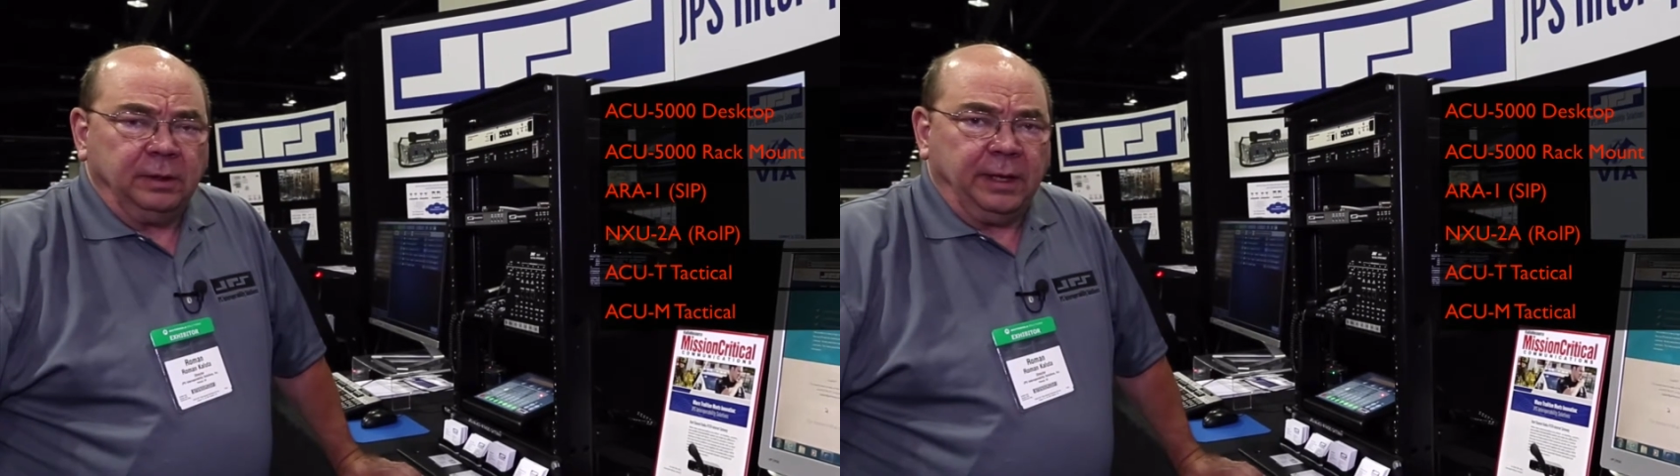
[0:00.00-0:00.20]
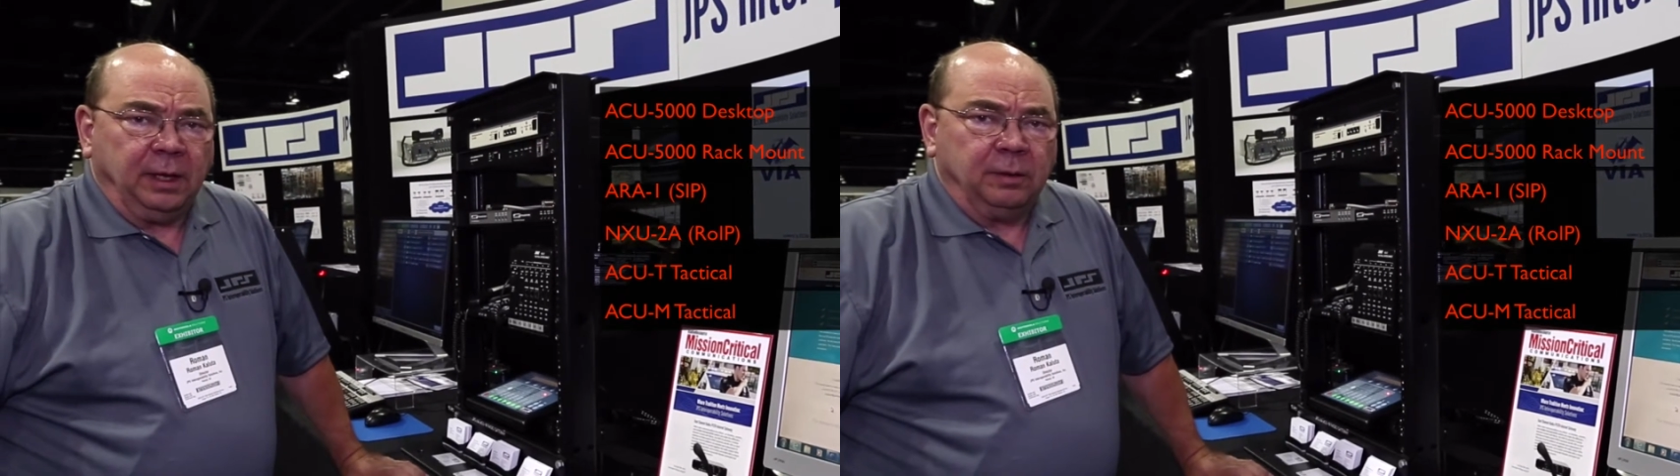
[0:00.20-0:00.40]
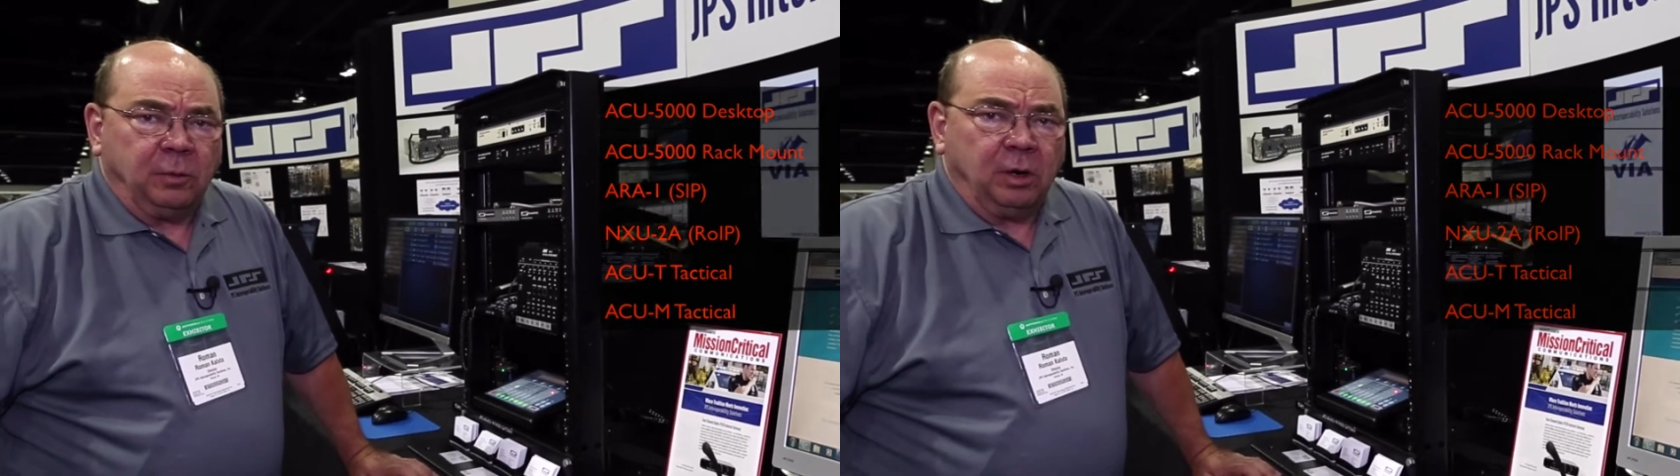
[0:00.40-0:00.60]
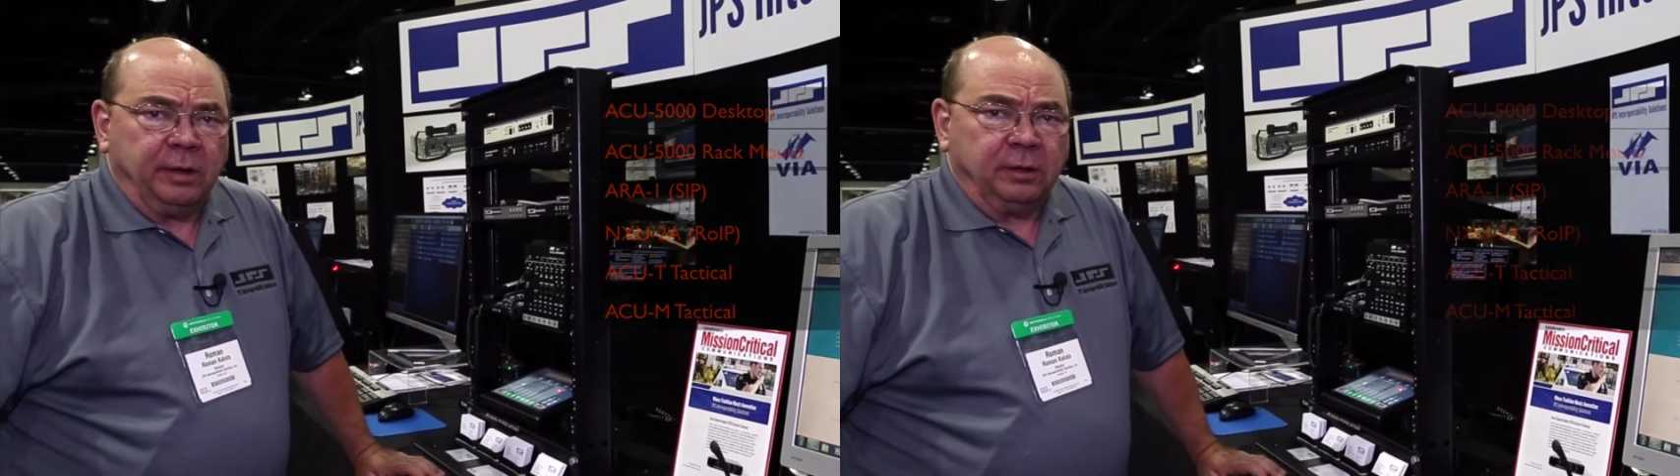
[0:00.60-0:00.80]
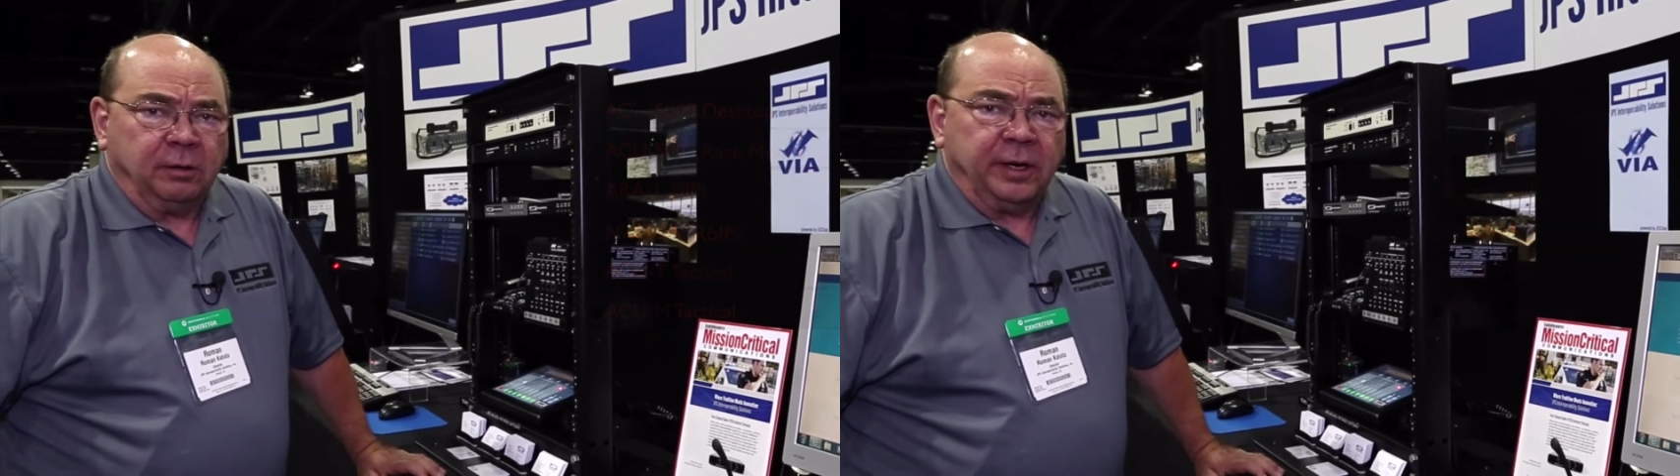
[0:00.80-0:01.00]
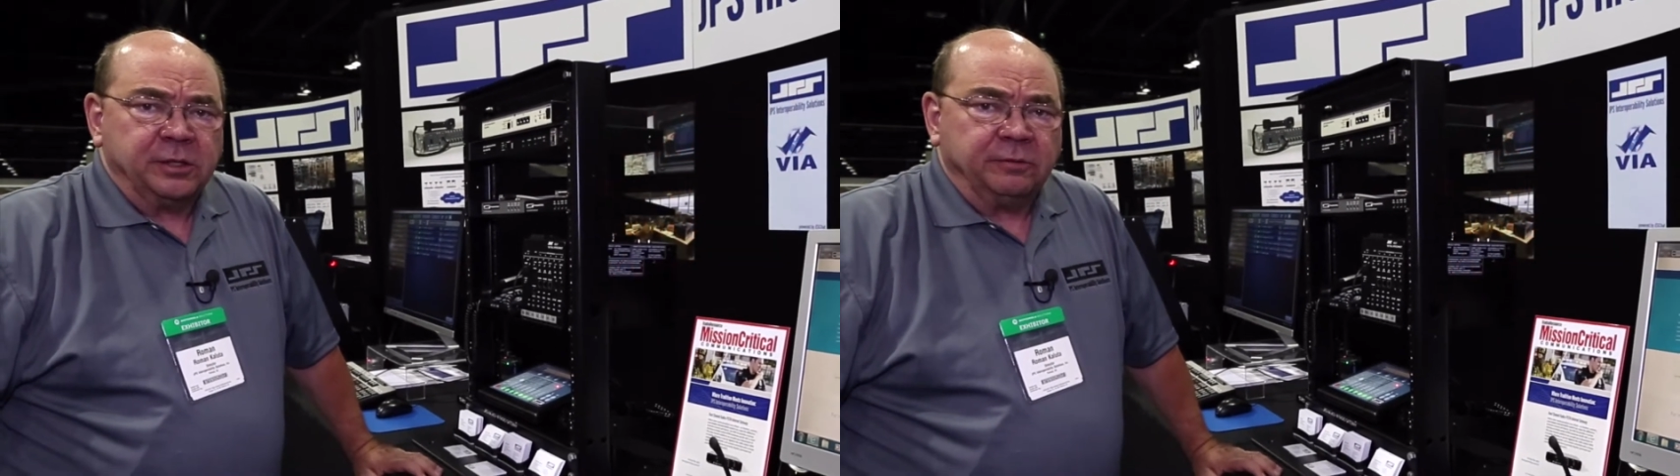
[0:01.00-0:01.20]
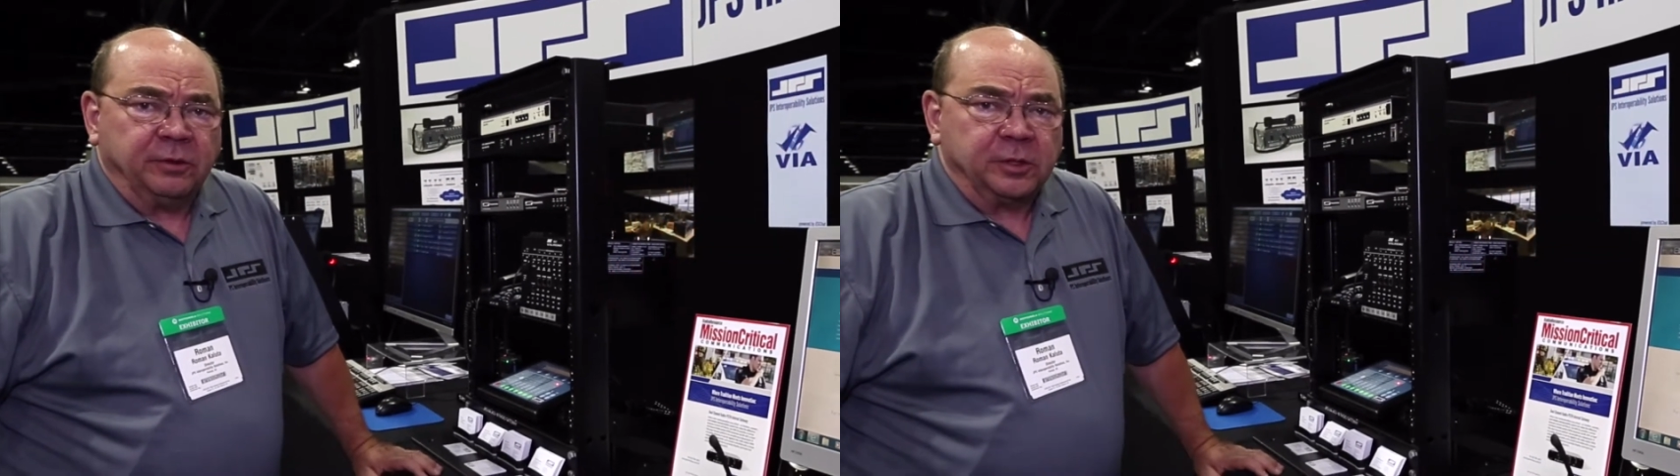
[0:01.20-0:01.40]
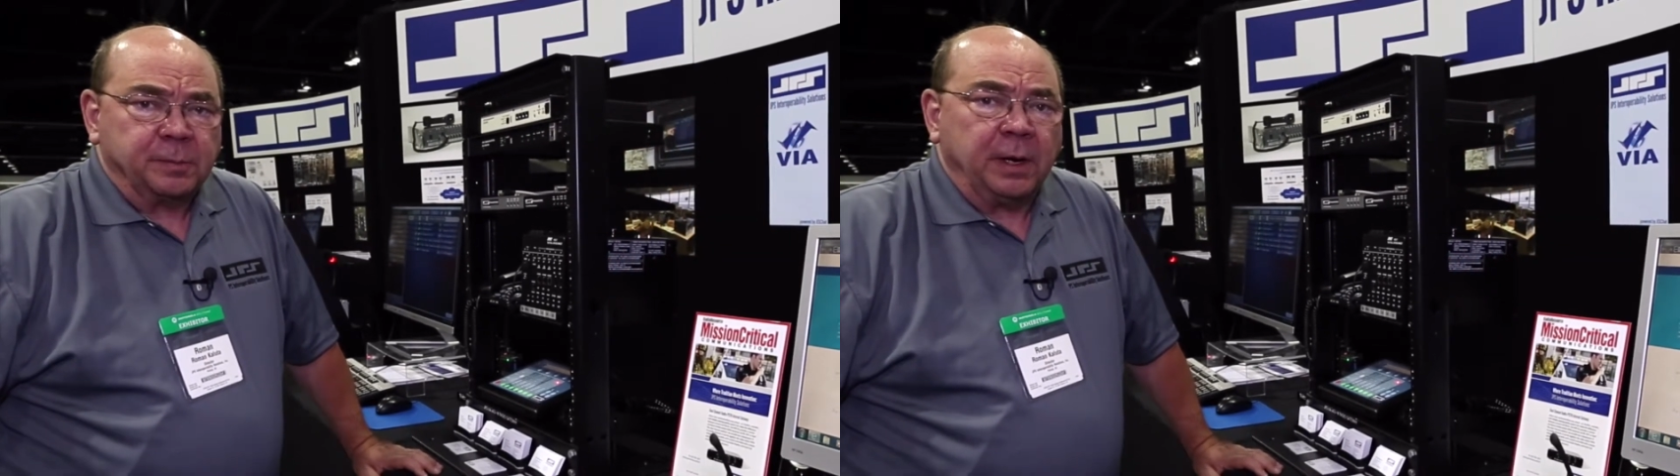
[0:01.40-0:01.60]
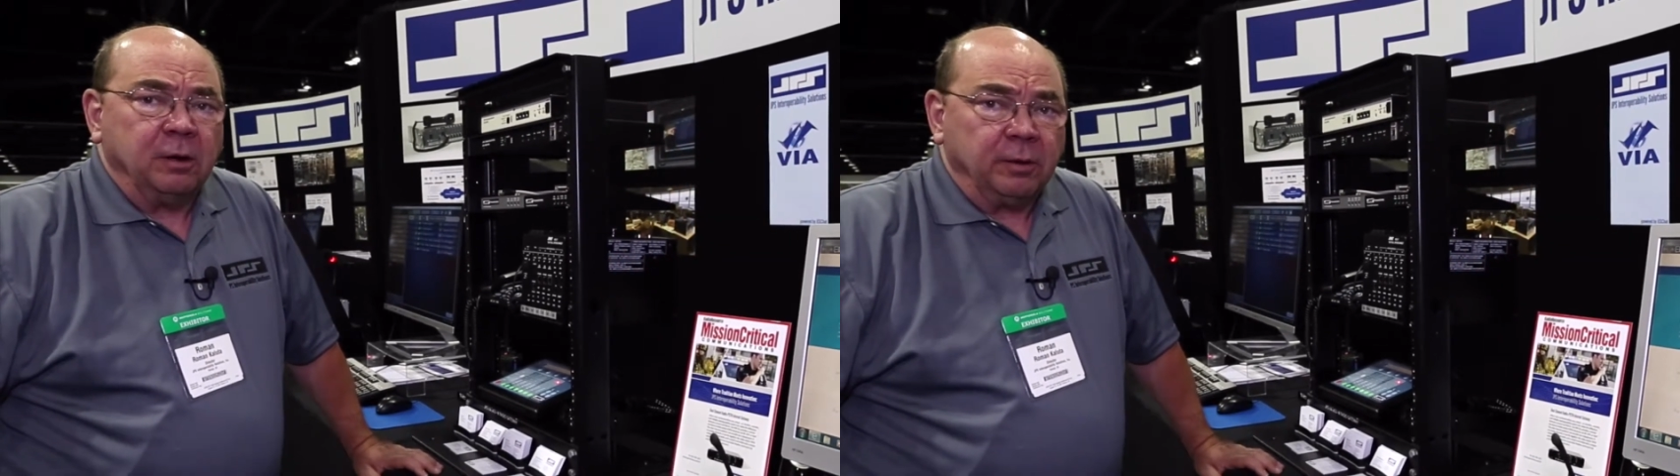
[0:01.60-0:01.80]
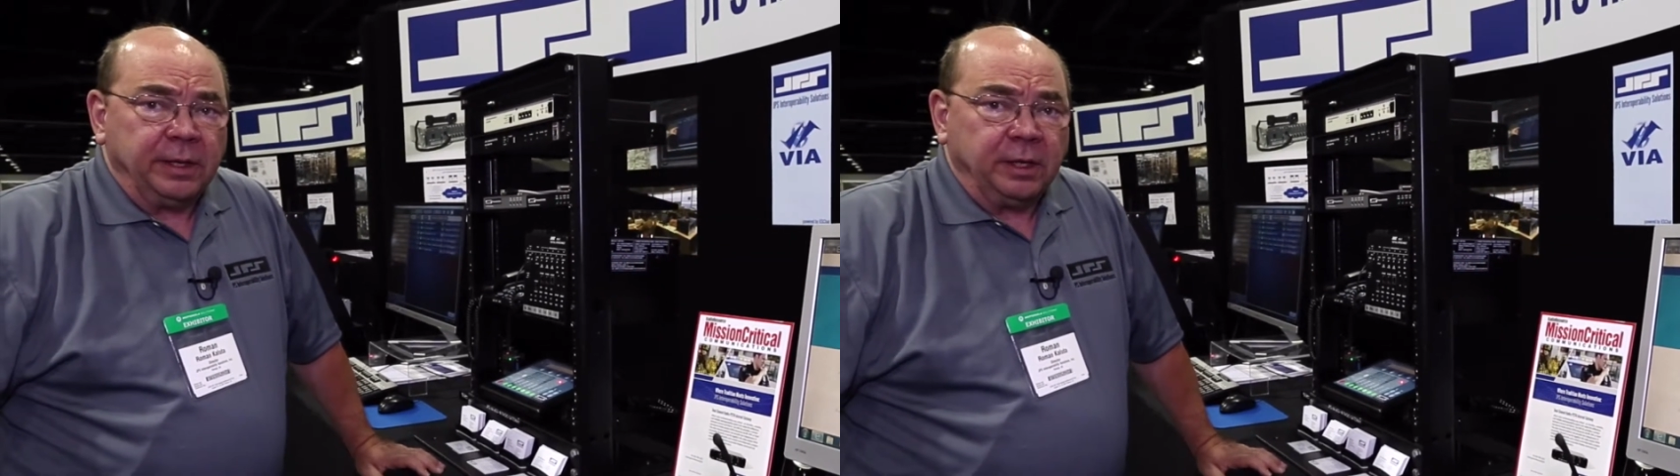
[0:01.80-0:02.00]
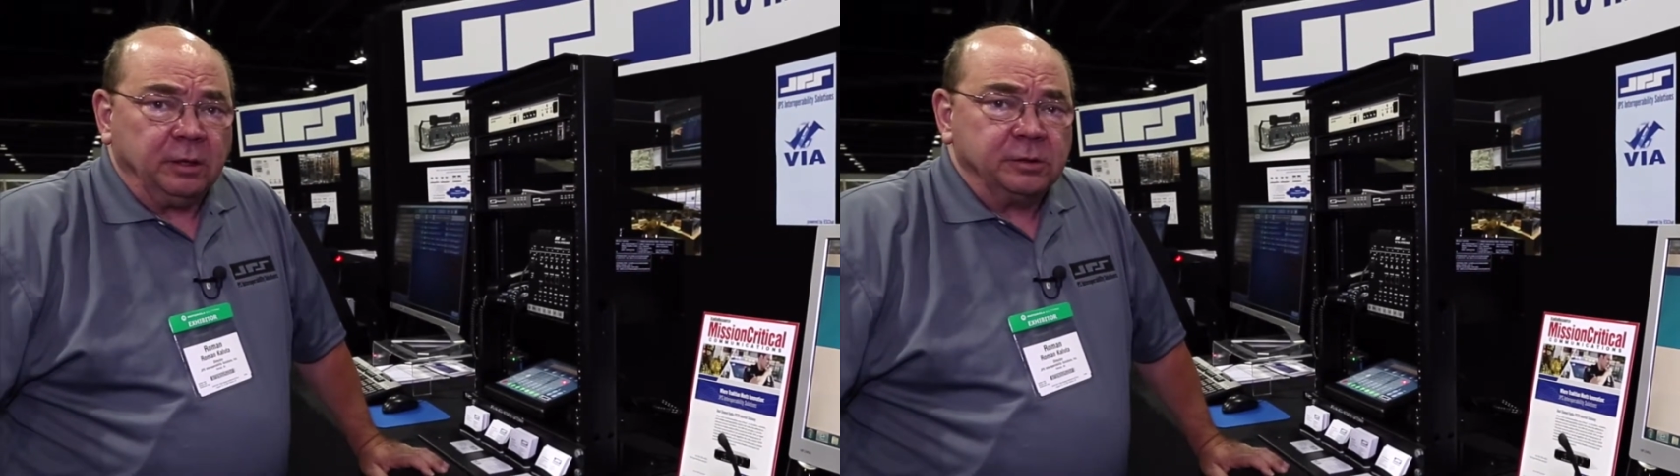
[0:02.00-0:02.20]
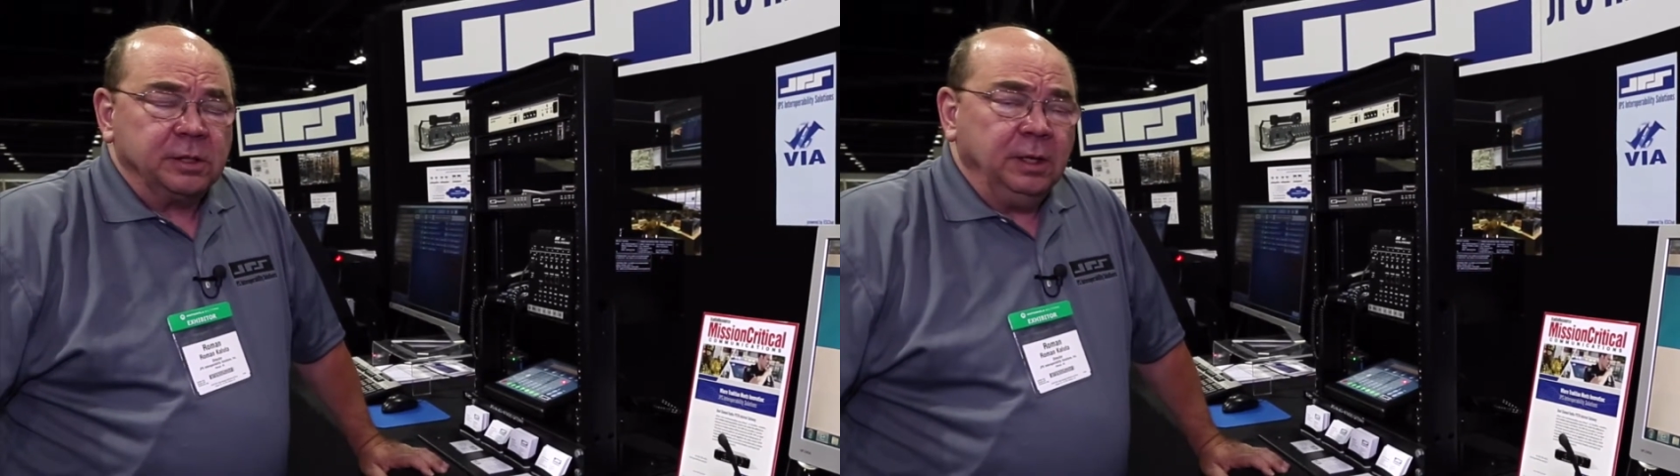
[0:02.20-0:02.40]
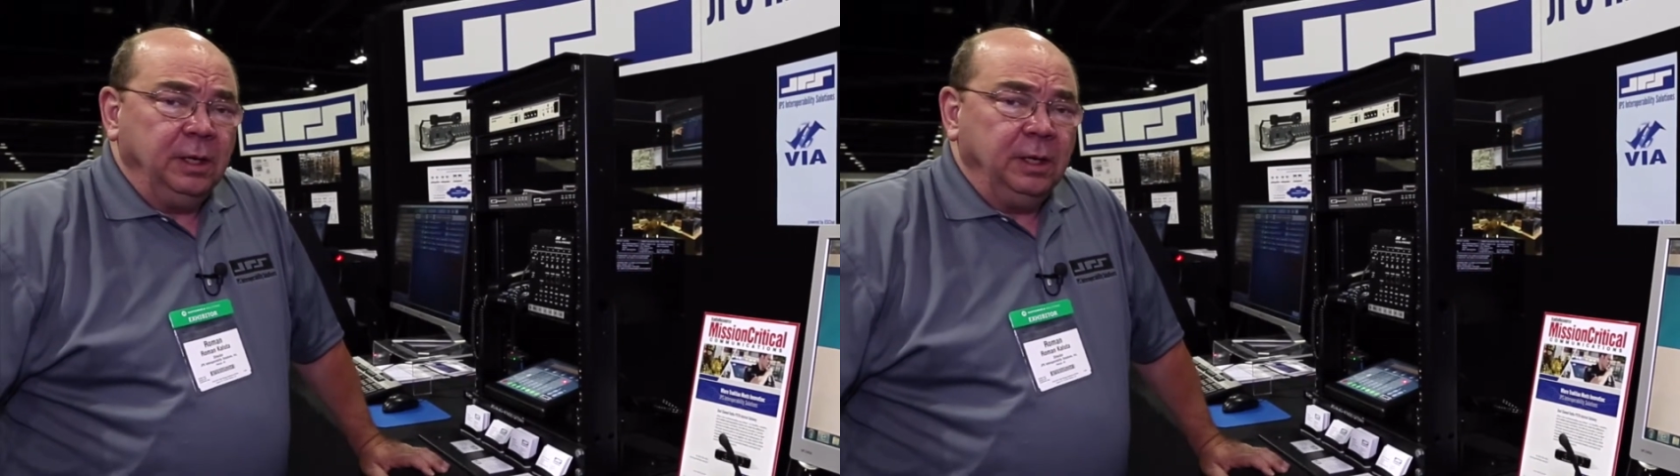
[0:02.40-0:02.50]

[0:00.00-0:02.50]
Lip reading: LMR integration for disparate radios,